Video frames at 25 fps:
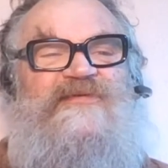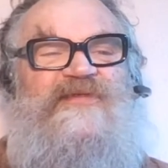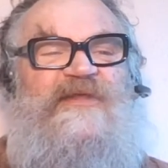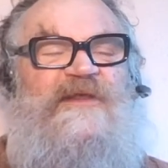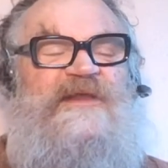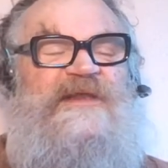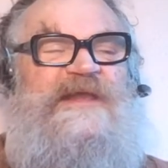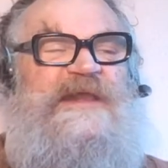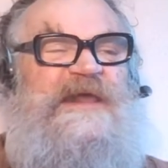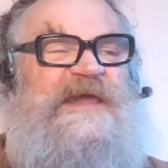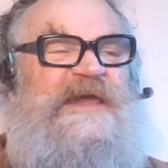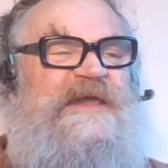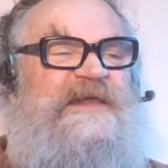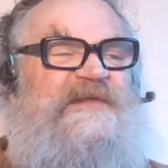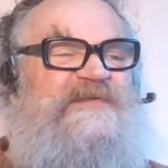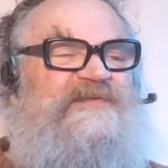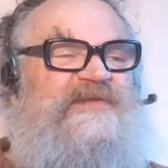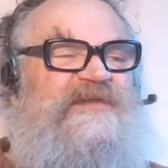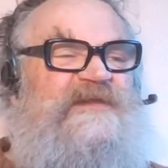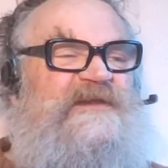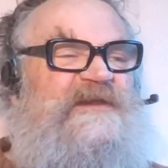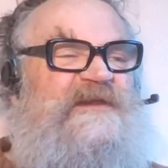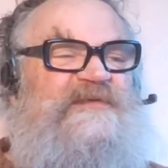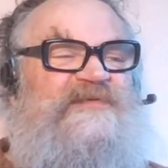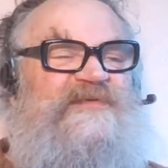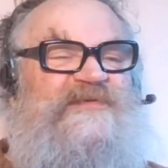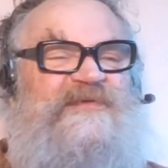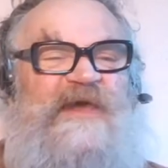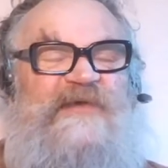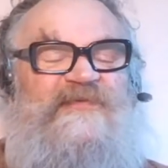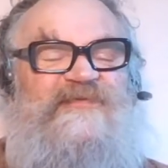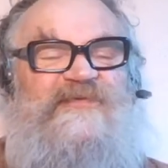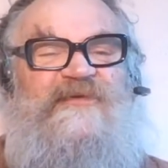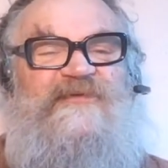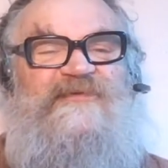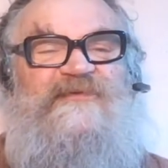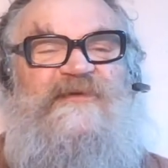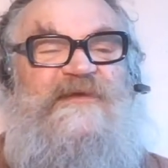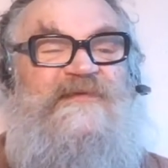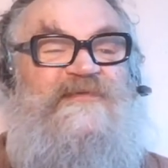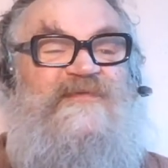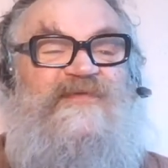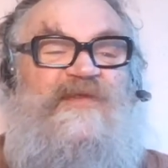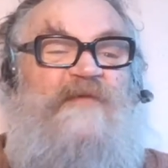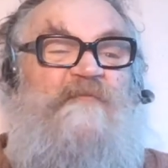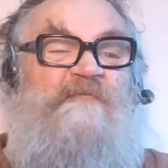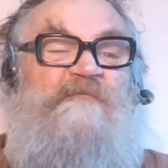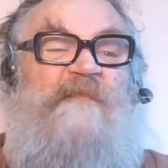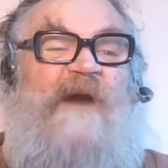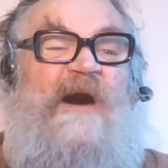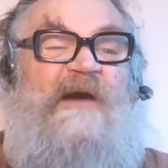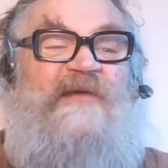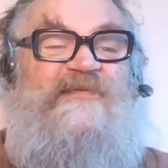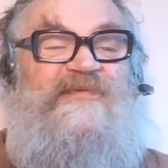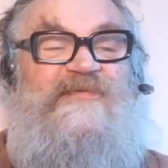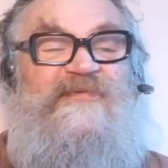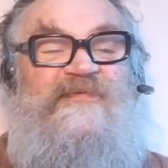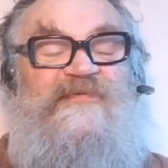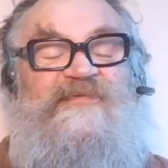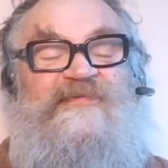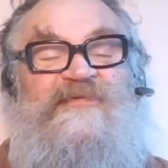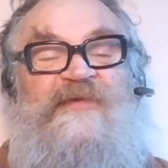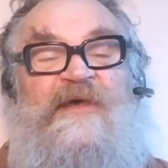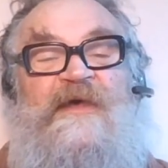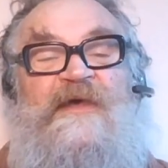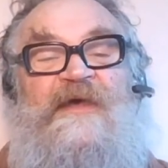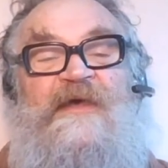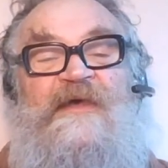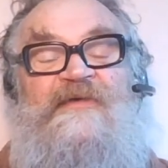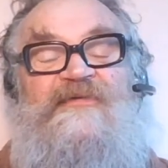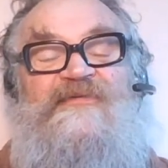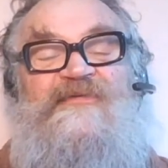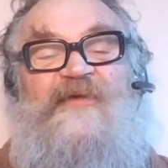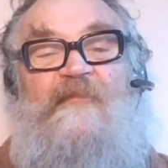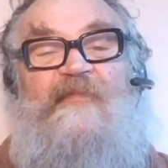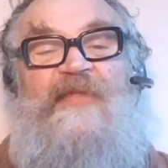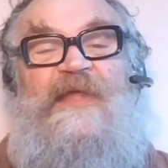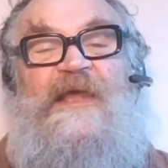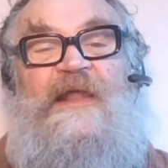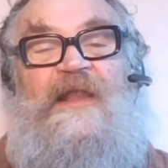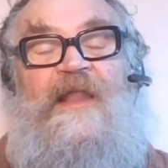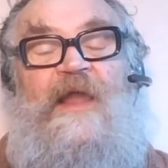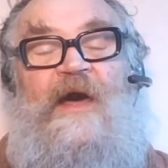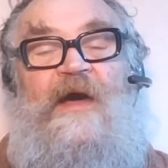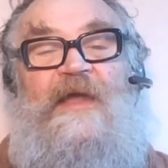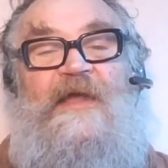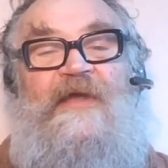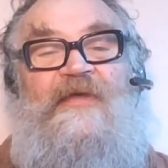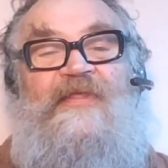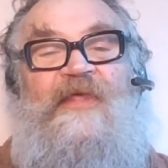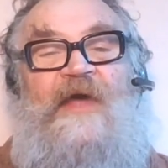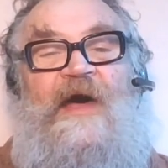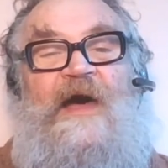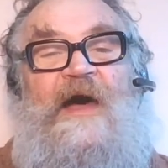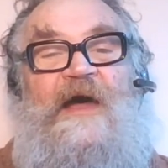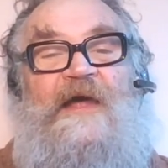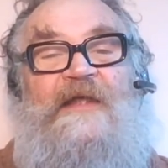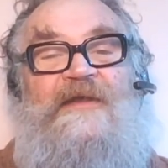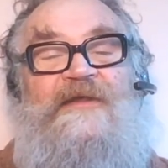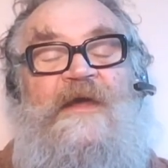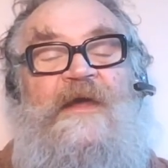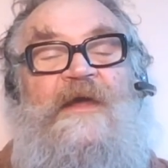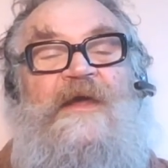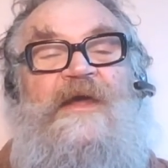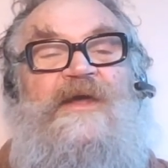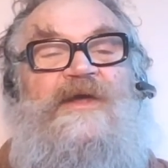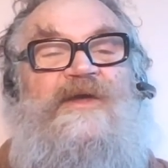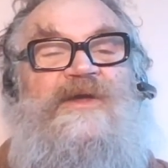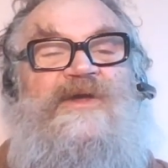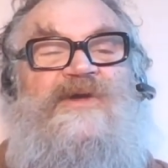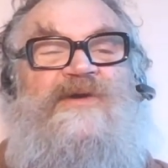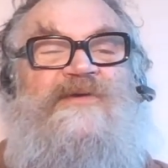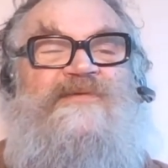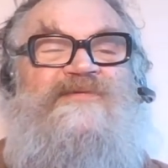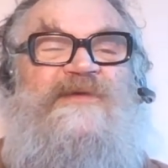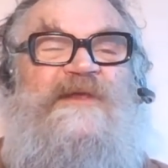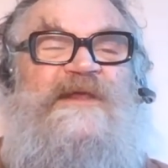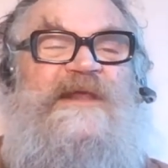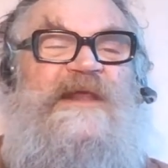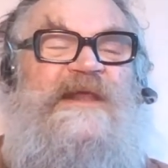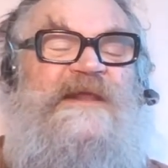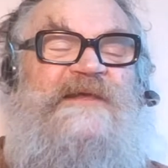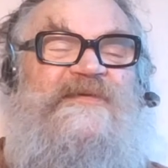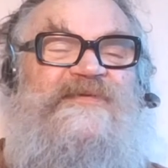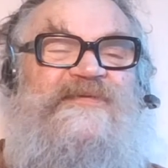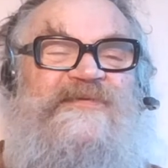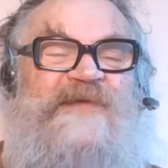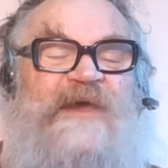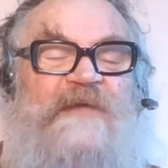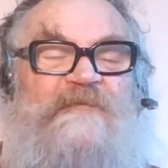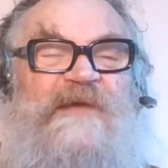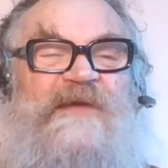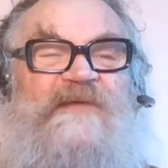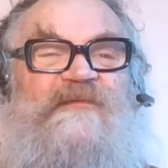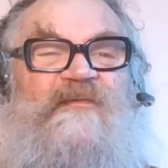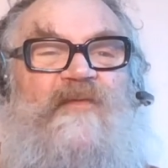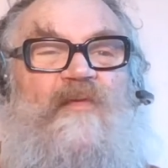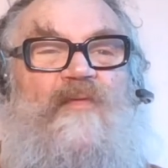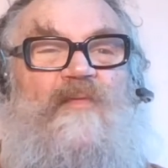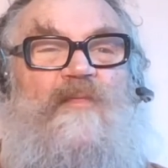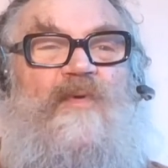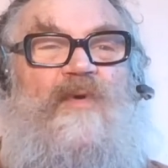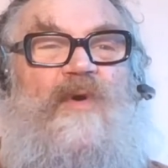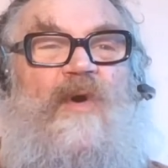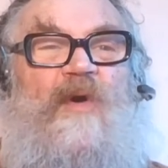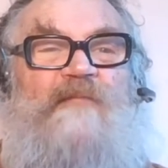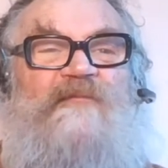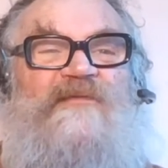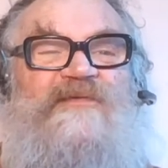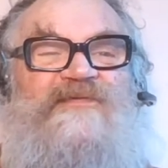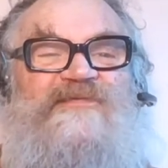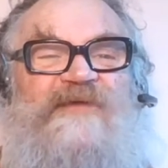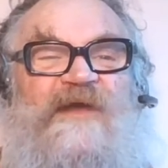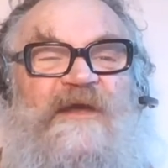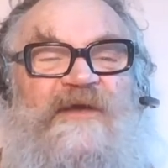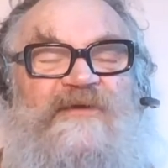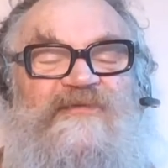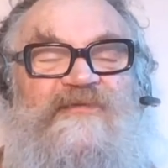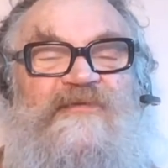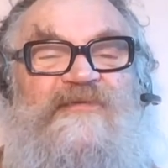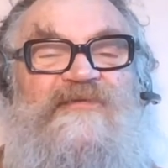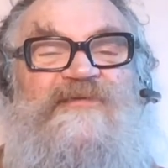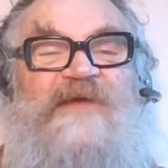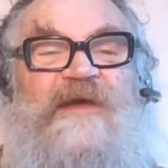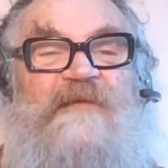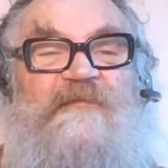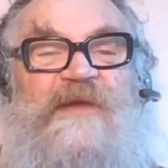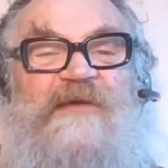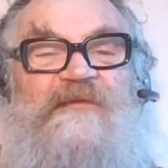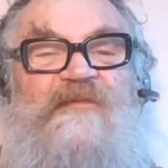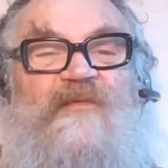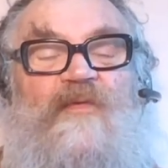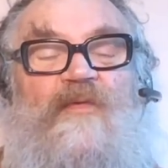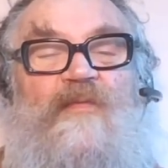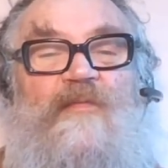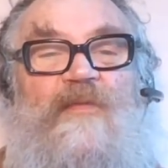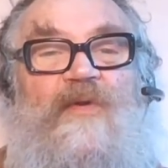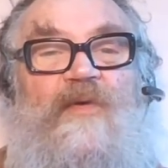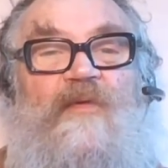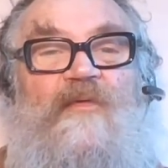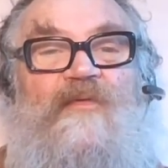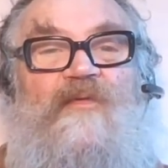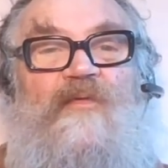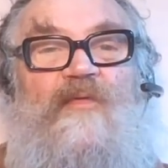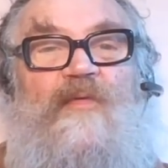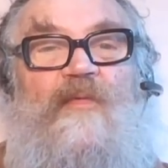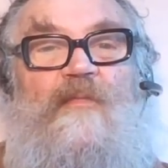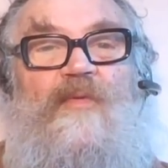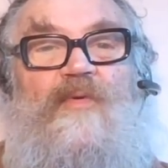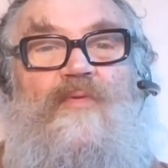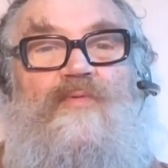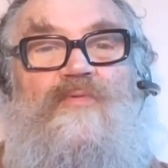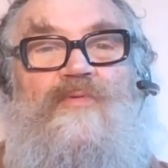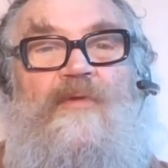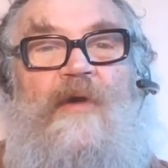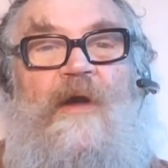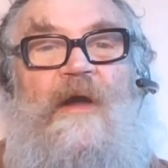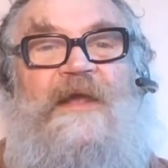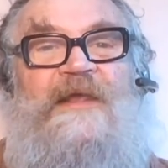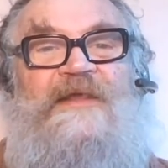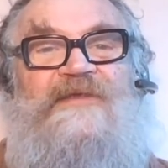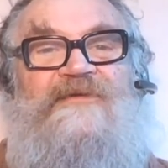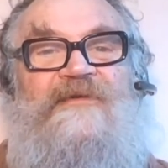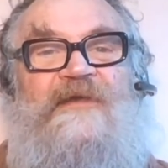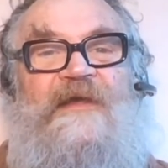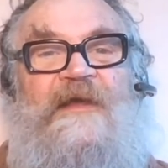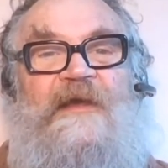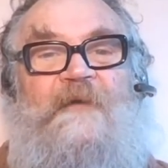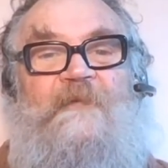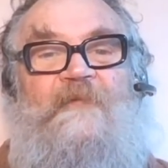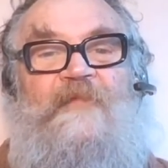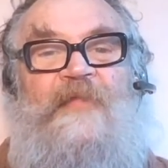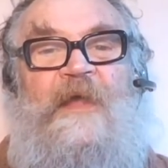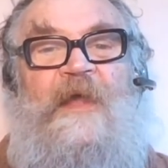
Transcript: the needs, the necessities, the musts, something like that. Use it in a semi-formal conversation, semi-formal or formal writing.